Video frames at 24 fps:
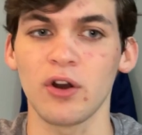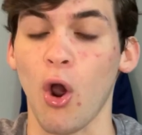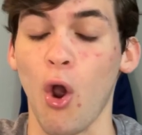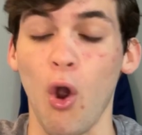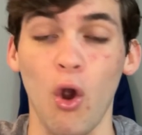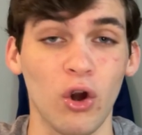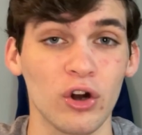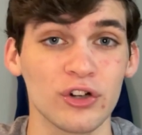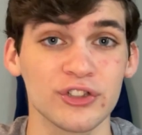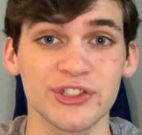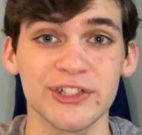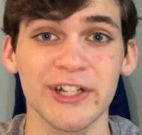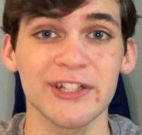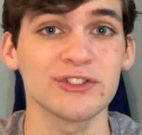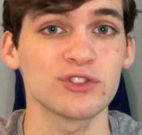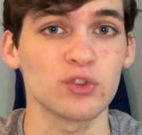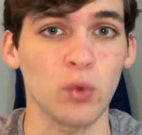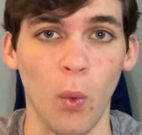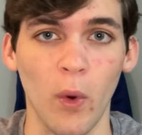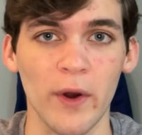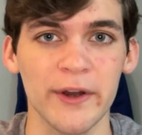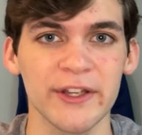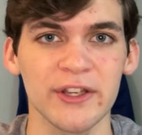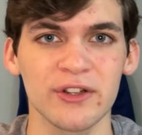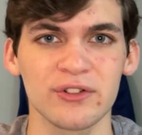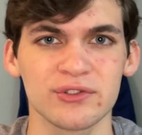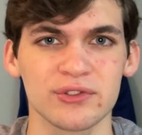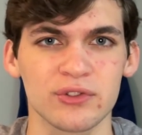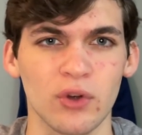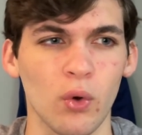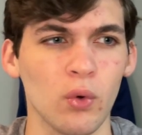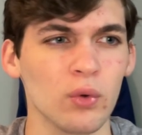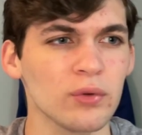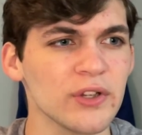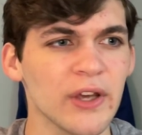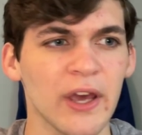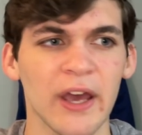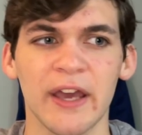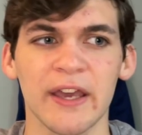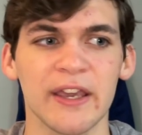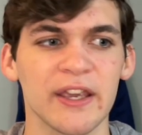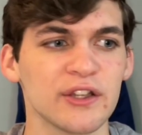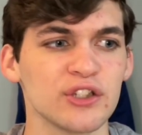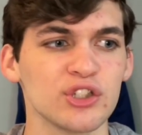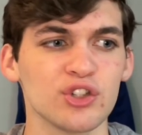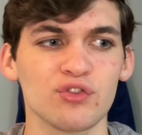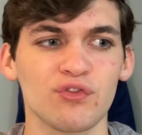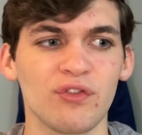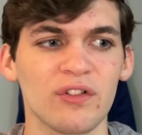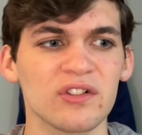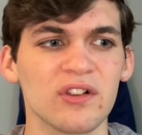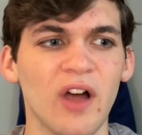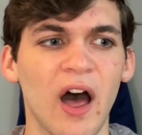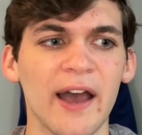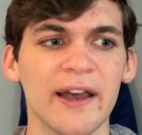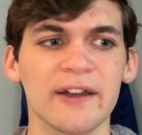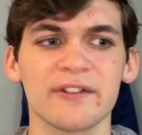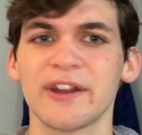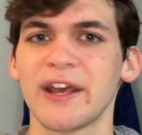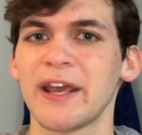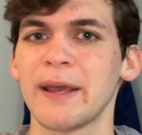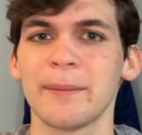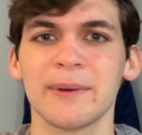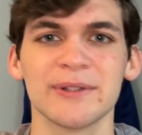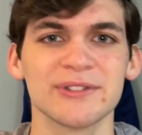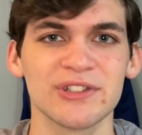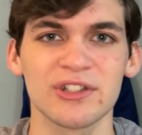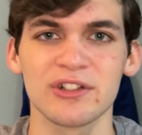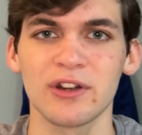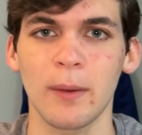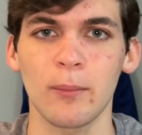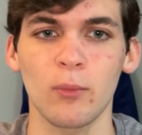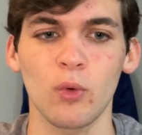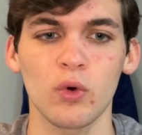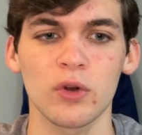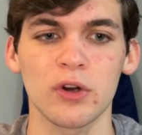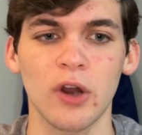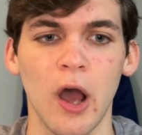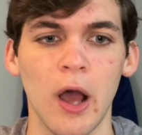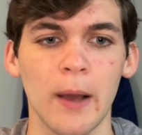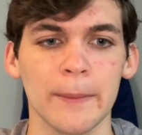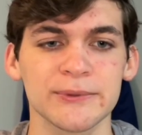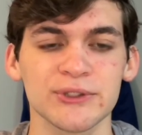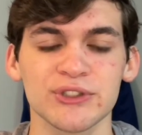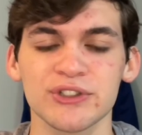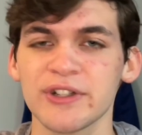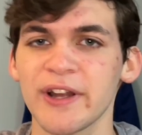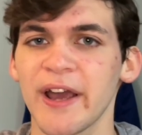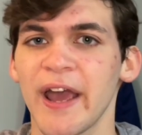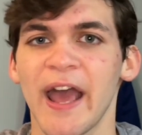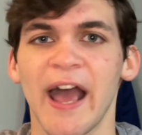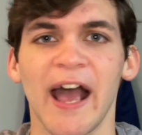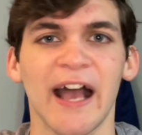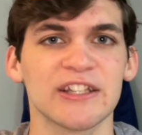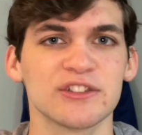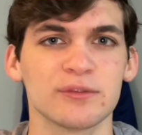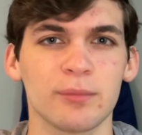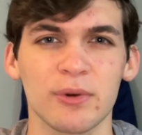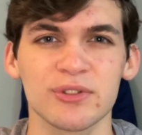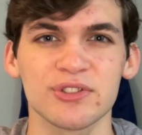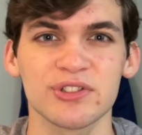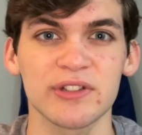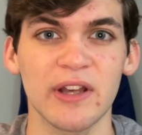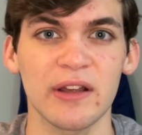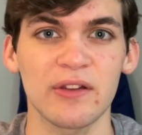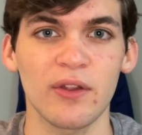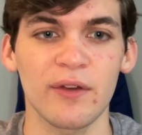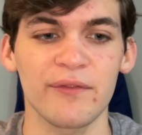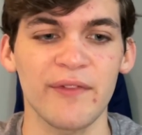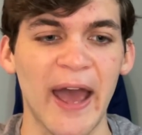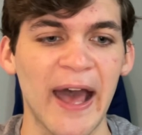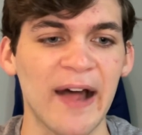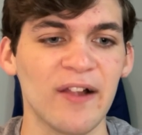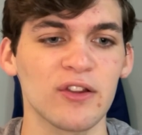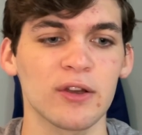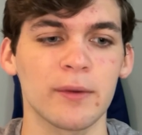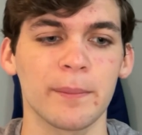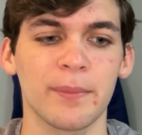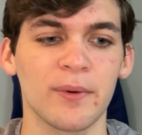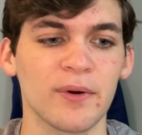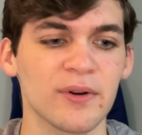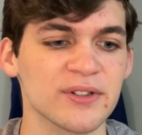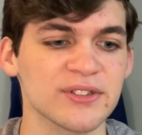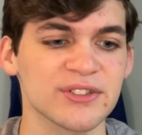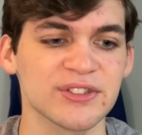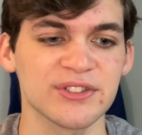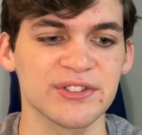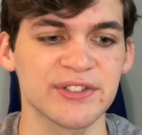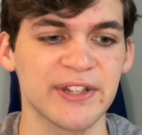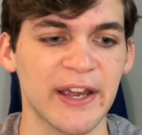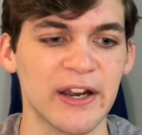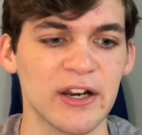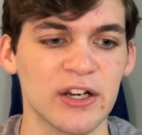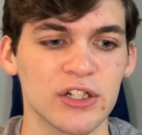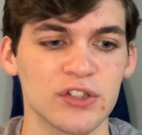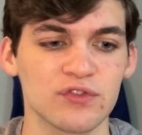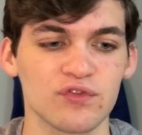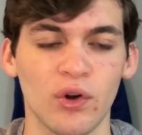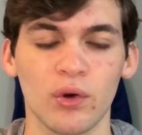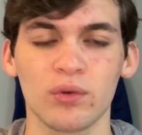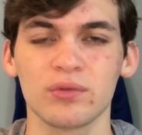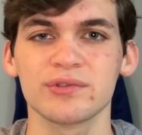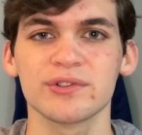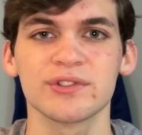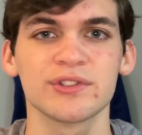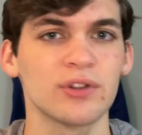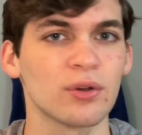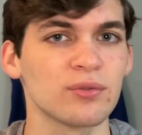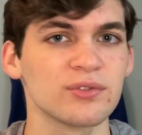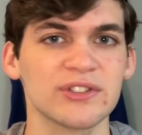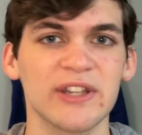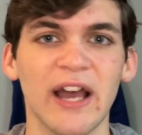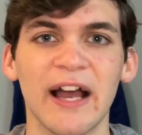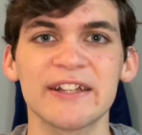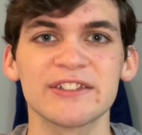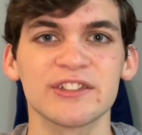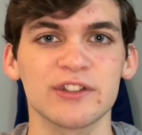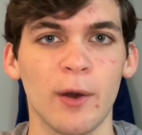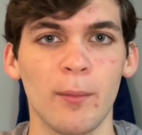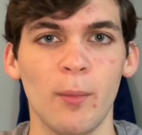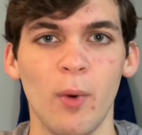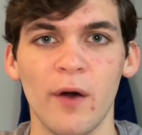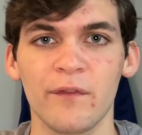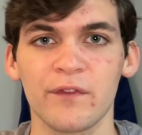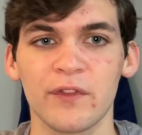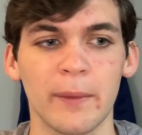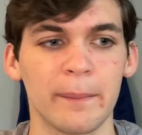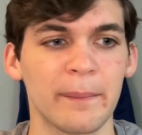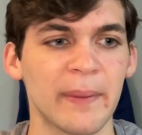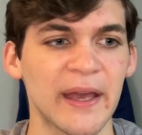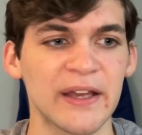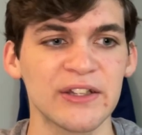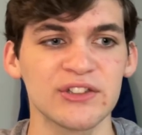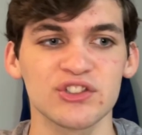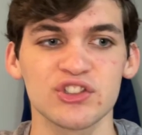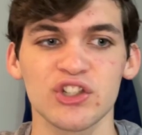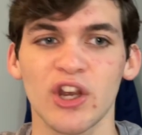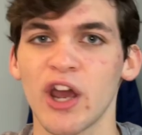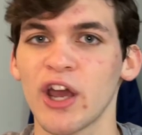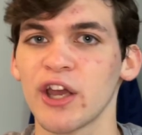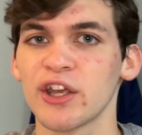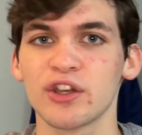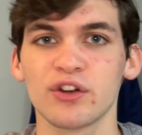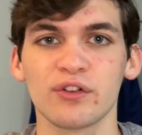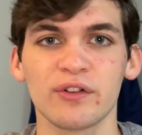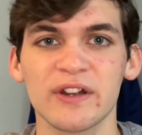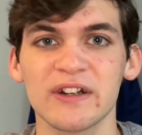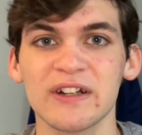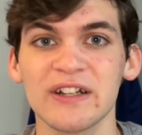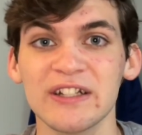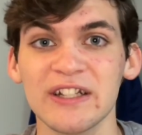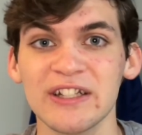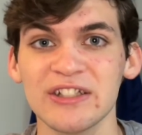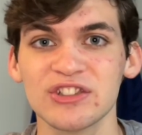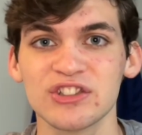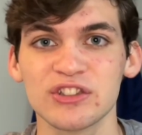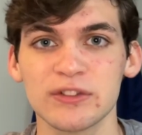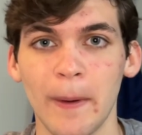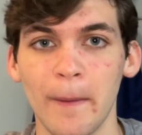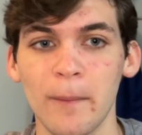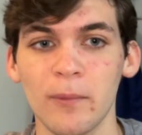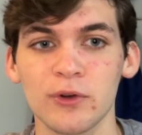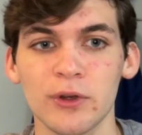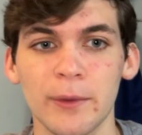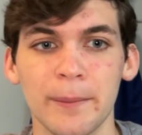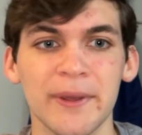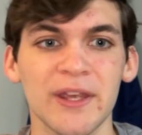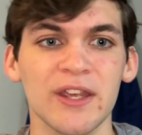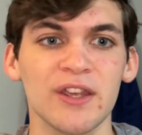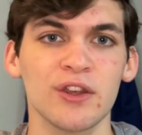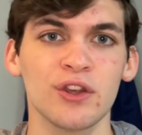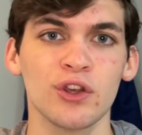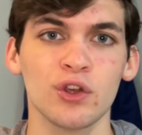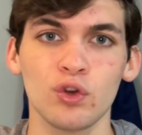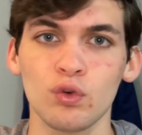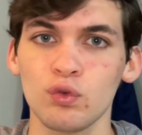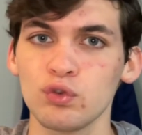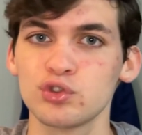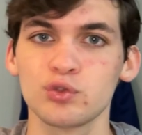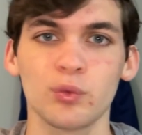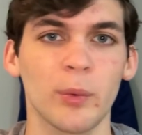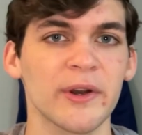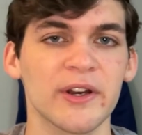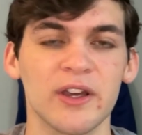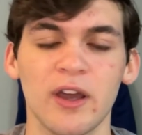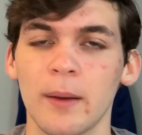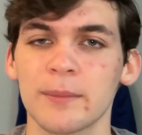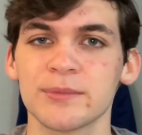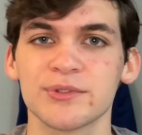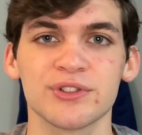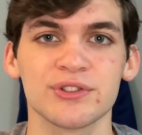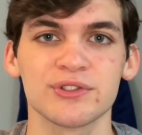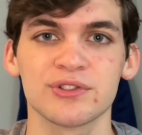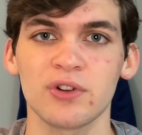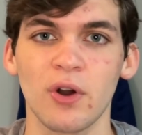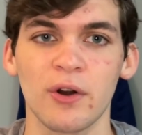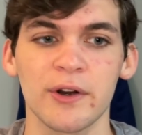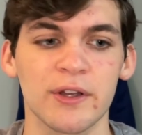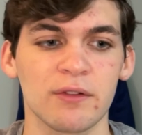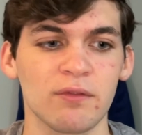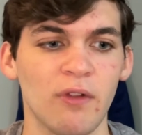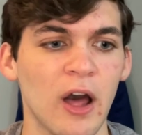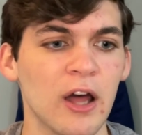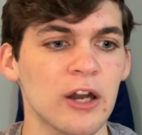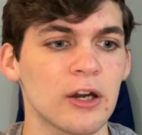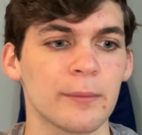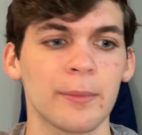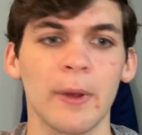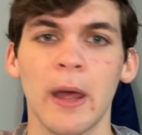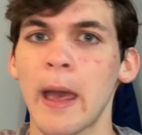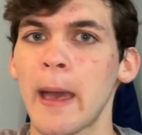RJ's 20 years old. Can you rely on him as the number one option? As much as I love Alec Burks and Derrick Rose, those guys come off the bench. You're going to need someone to be huge when it comes to the starting lineup.